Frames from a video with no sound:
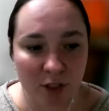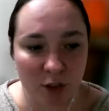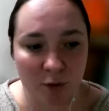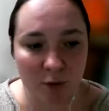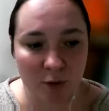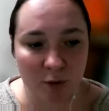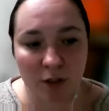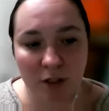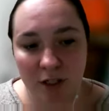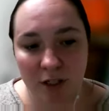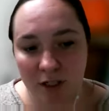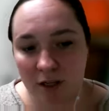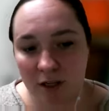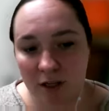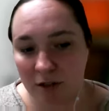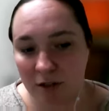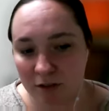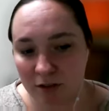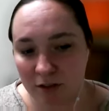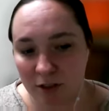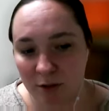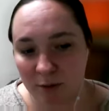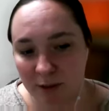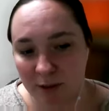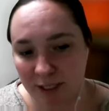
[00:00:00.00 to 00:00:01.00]
You could
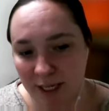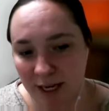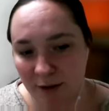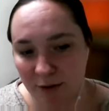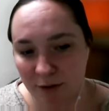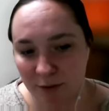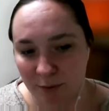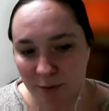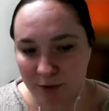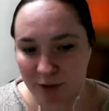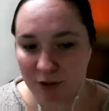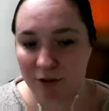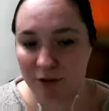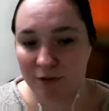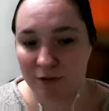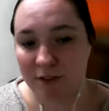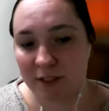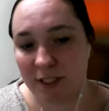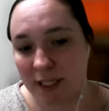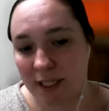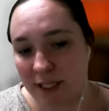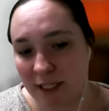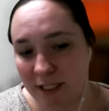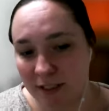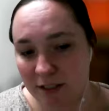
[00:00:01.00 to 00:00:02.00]
also allow the reserve
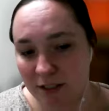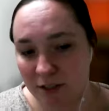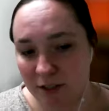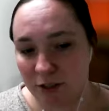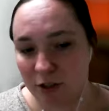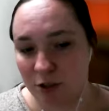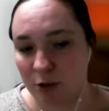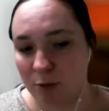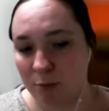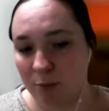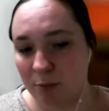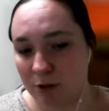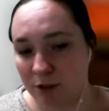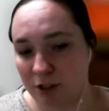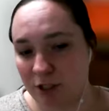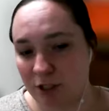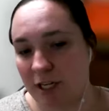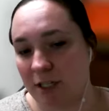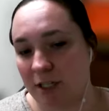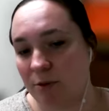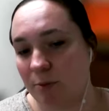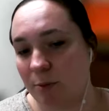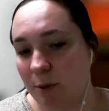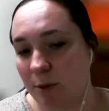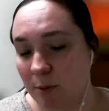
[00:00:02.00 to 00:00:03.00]
study to
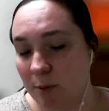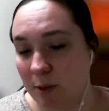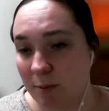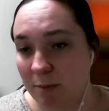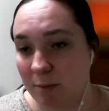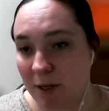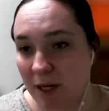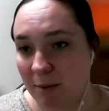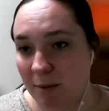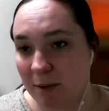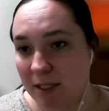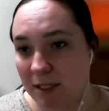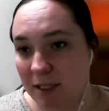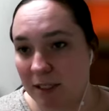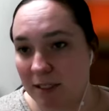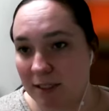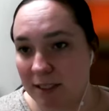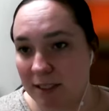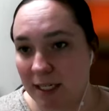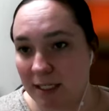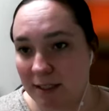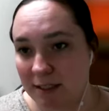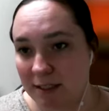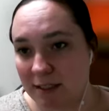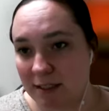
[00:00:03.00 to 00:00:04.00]
project what repayment
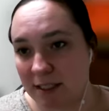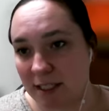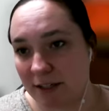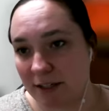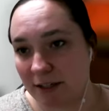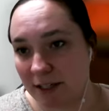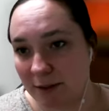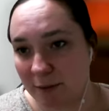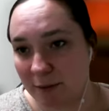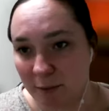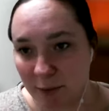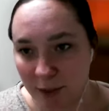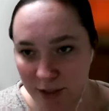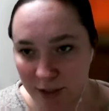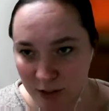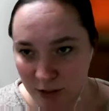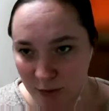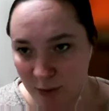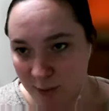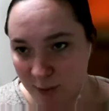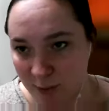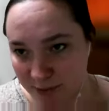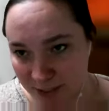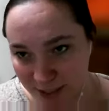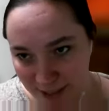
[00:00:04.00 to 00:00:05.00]
is necessary when
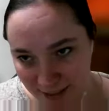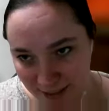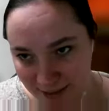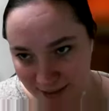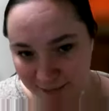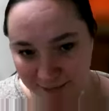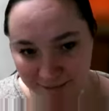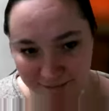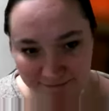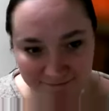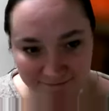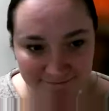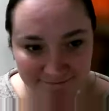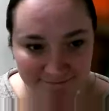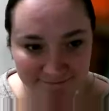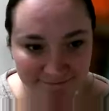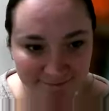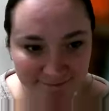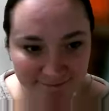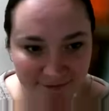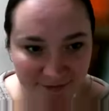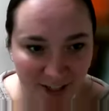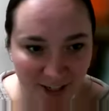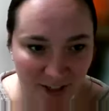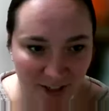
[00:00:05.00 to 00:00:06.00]
you update it.
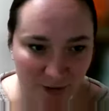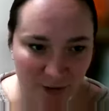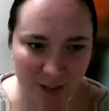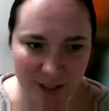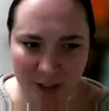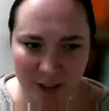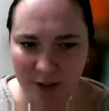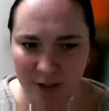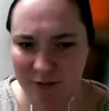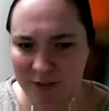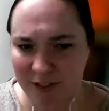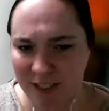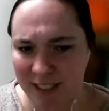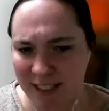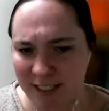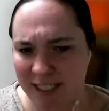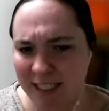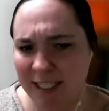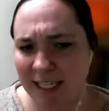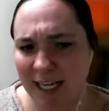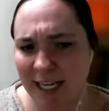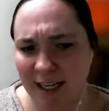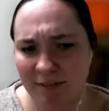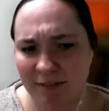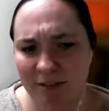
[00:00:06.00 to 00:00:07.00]
Valerie, do you have
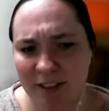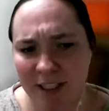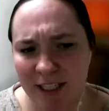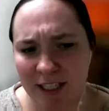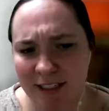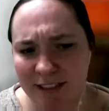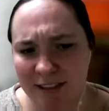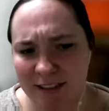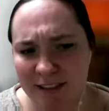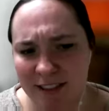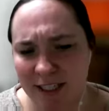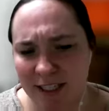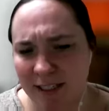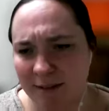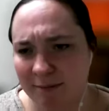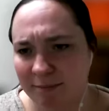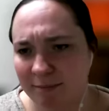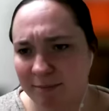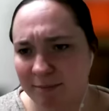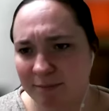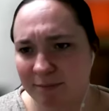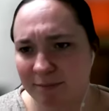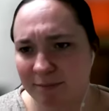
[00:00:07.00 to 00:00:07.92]
anything to add to that?